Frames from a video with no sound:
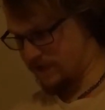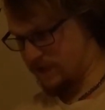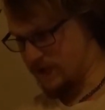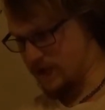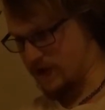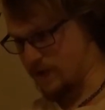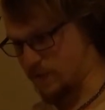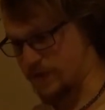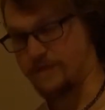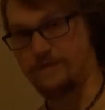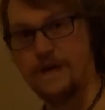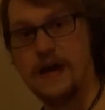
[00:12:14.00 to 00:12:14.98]

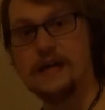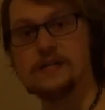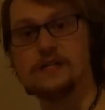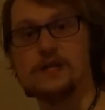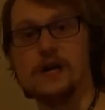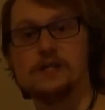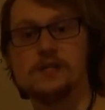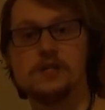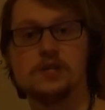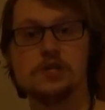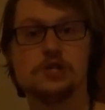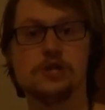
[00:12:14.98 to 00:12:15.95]
phase does is
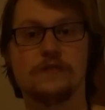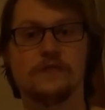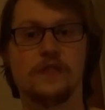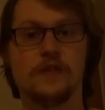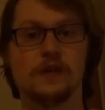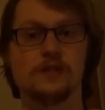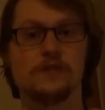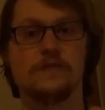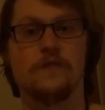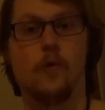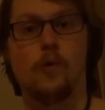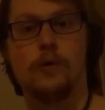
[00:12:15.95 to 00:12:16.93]
shift things
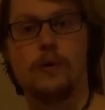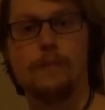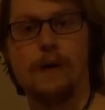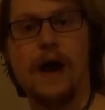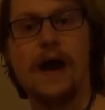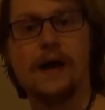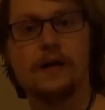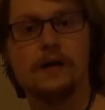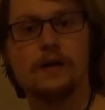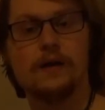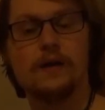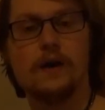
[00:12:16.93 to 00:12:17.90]
forward and back,
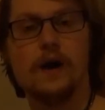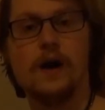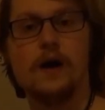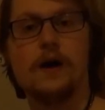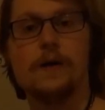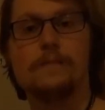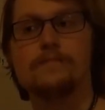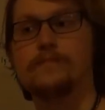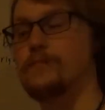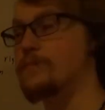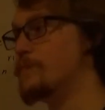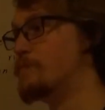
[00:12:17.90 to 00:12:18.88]

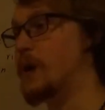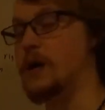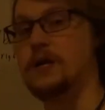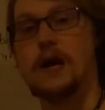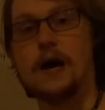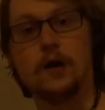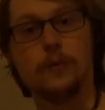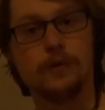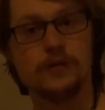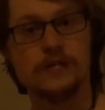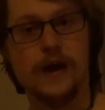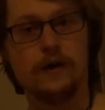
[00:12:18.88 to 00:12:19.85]
but not up or
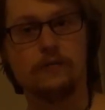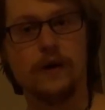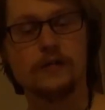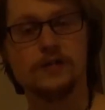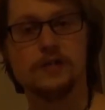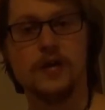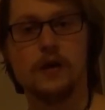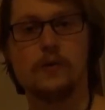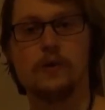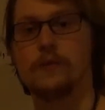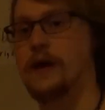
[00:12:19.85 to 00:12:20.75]
down, right? Just like when we